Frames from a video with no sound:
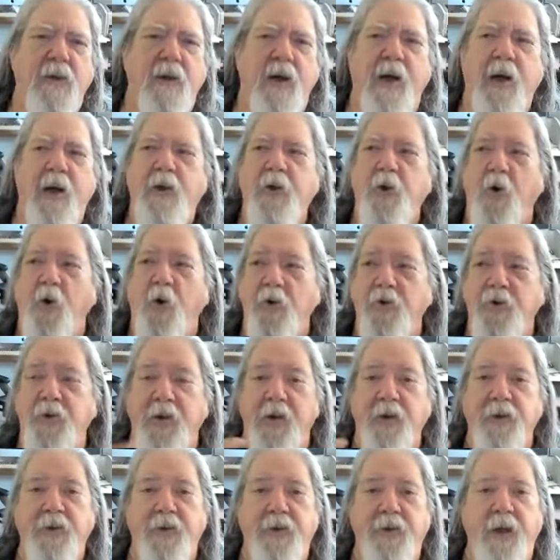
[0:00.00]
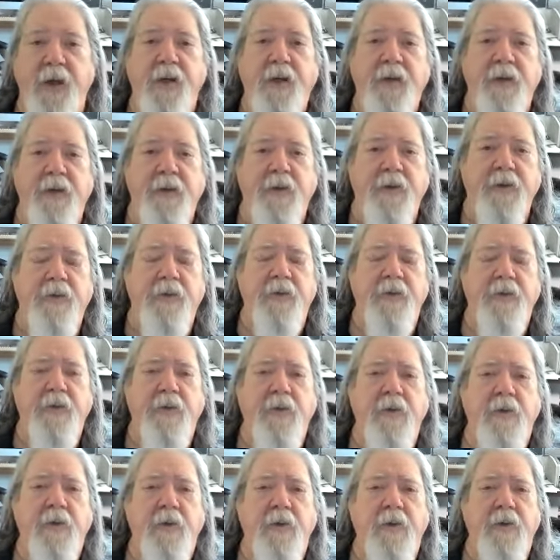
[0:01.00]
And of course, unsaid is,
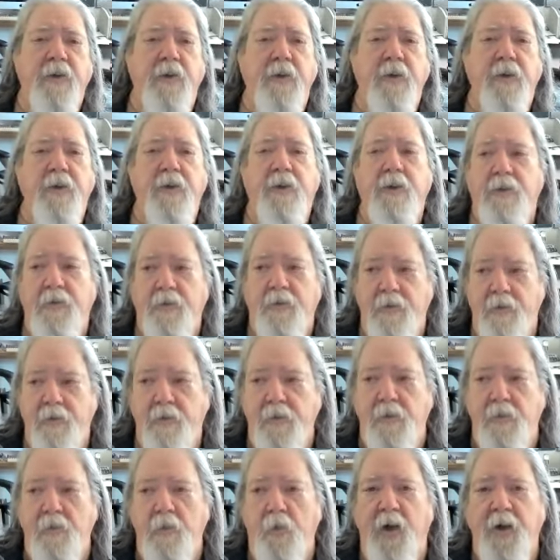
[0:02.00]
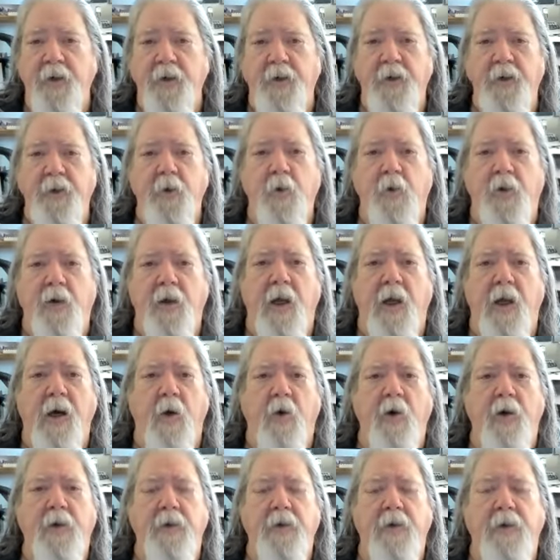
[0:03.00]
why do you
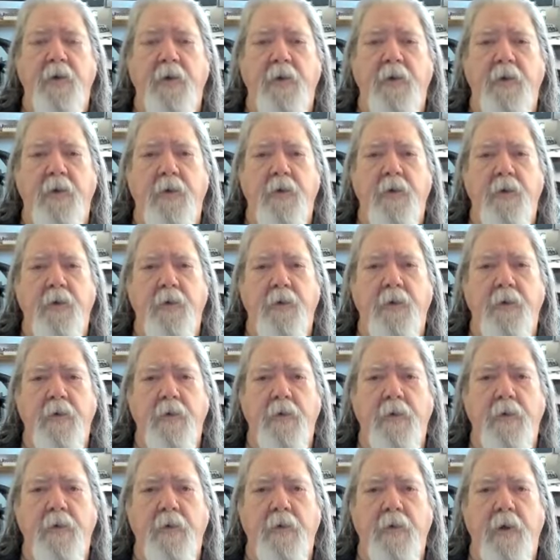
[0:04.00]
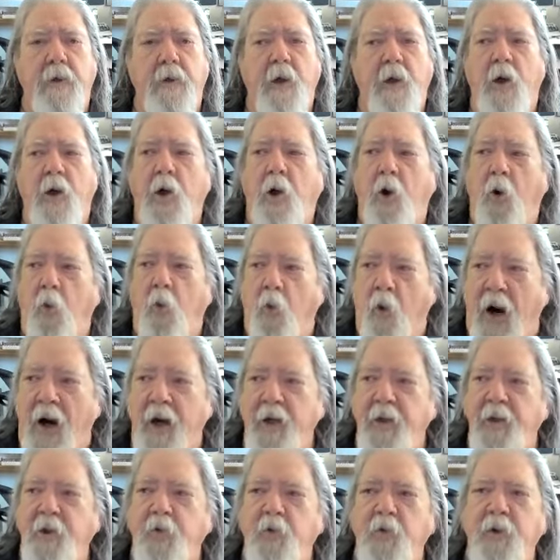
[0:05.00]
allow it?
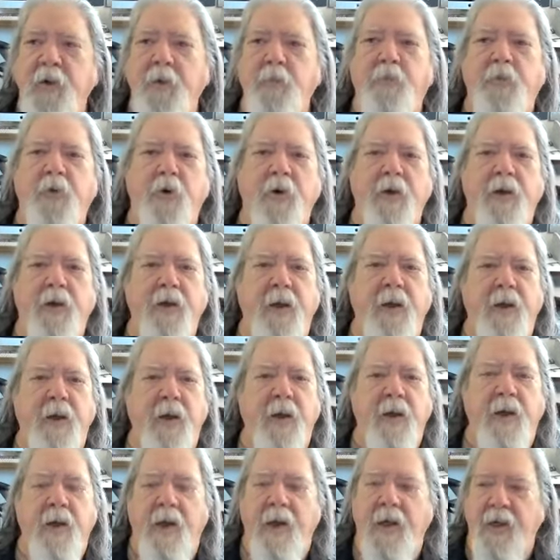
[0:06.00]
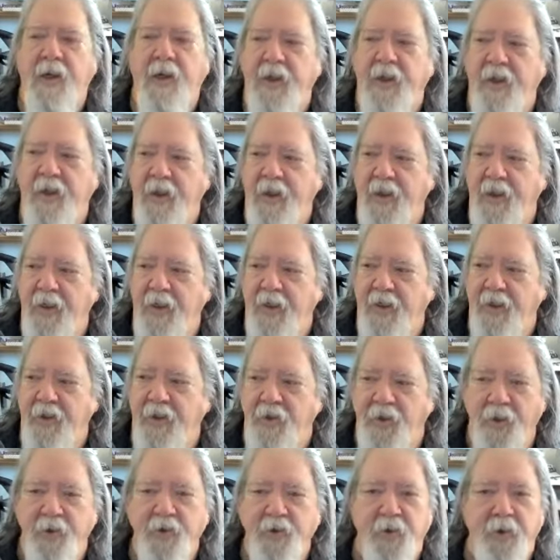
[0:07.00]
Why do we put
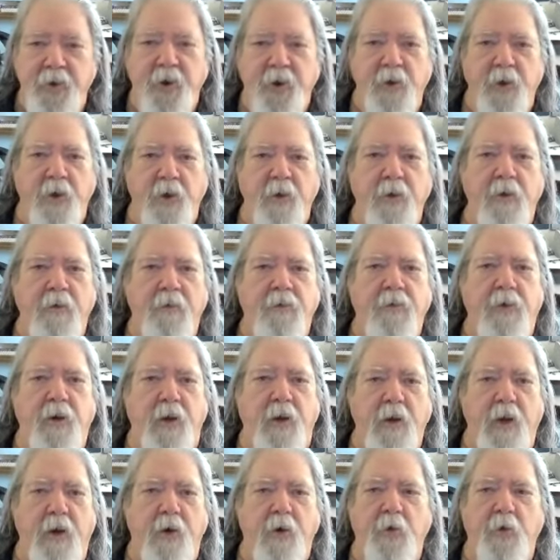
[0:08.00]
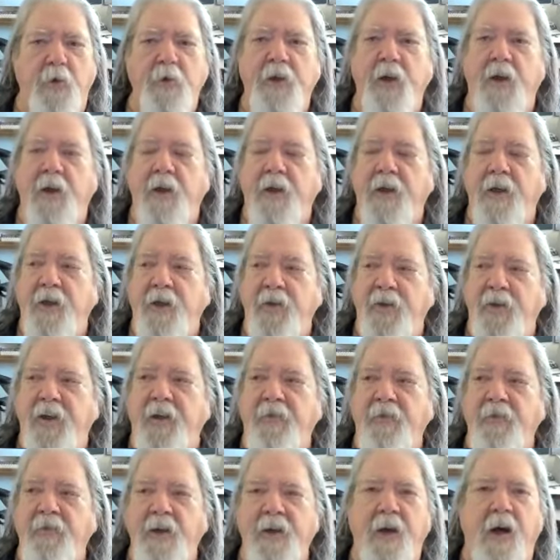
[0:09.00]
this year alone
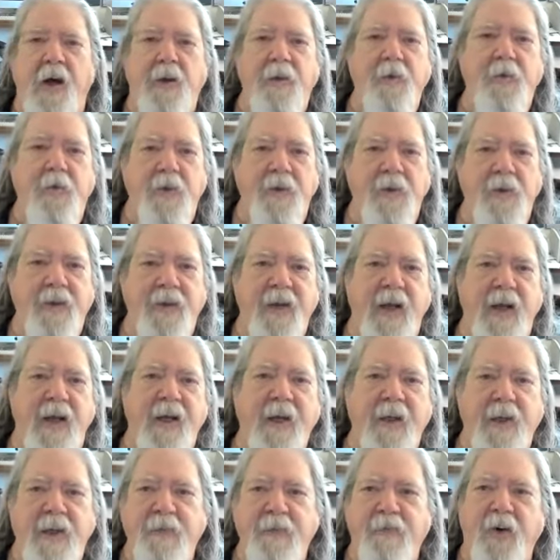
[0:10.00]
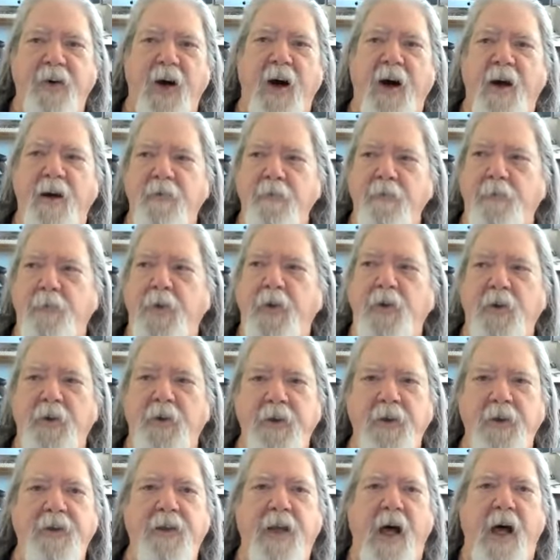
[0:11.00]
seven hundred eighty-five
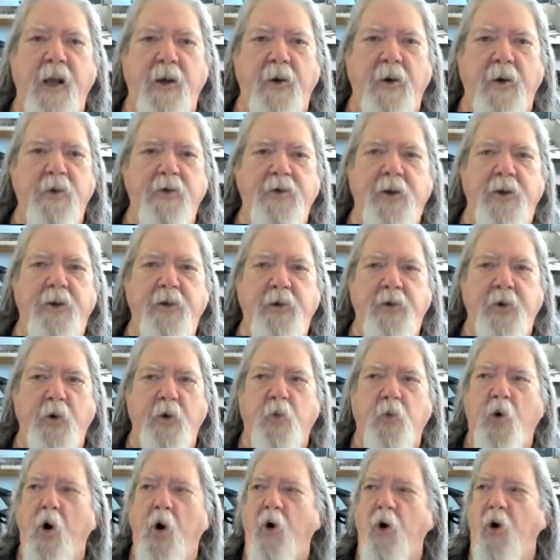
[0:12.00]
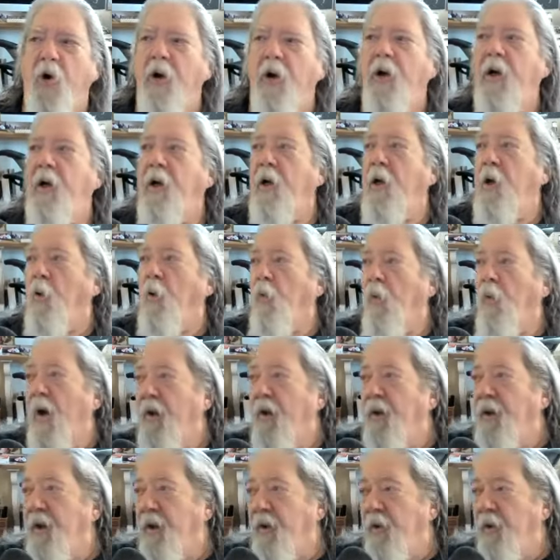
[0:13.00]
billion dollars into war
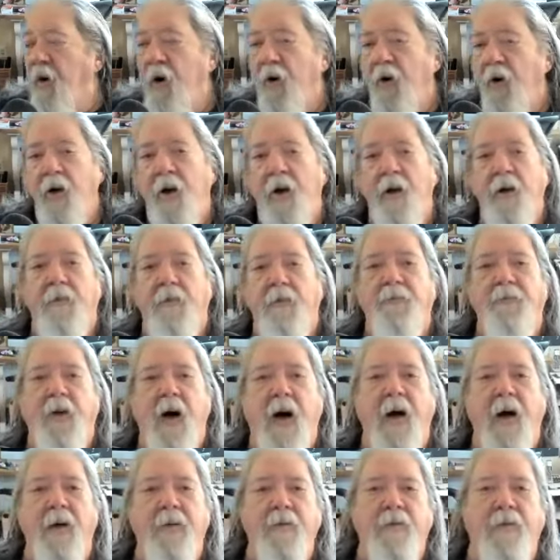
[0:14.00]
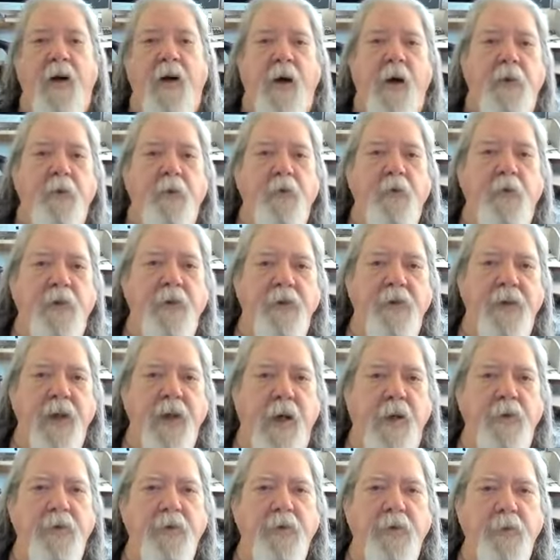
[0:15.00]
while there are five hundred
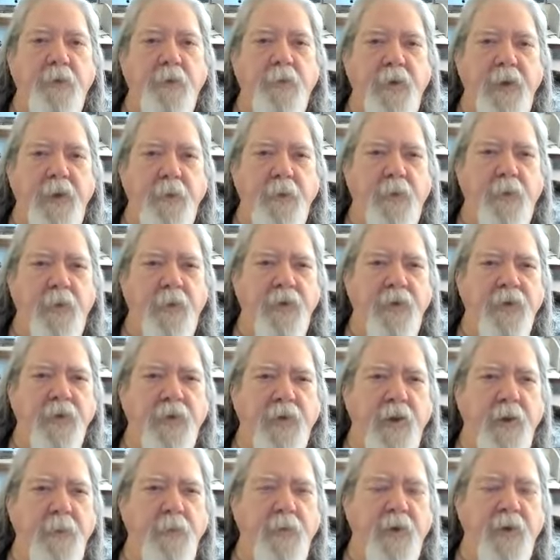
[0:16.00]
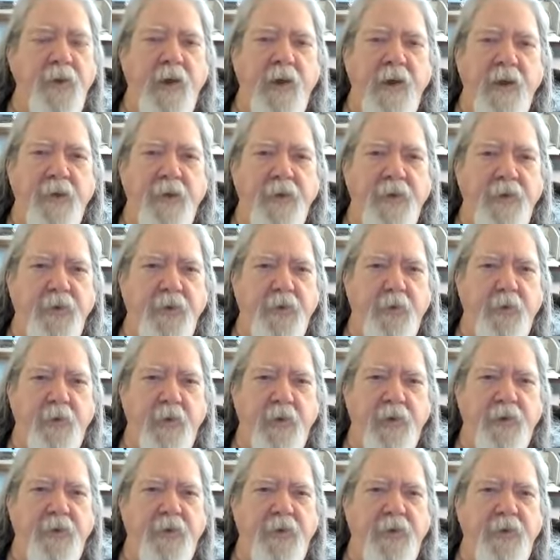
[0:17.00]
thousand people sleeping on the
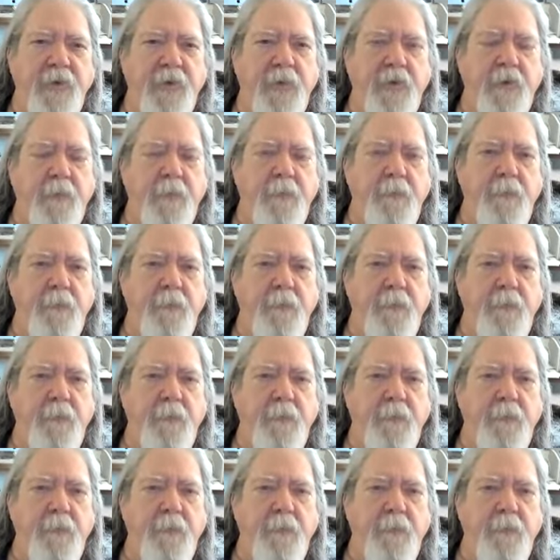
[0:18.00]
streets?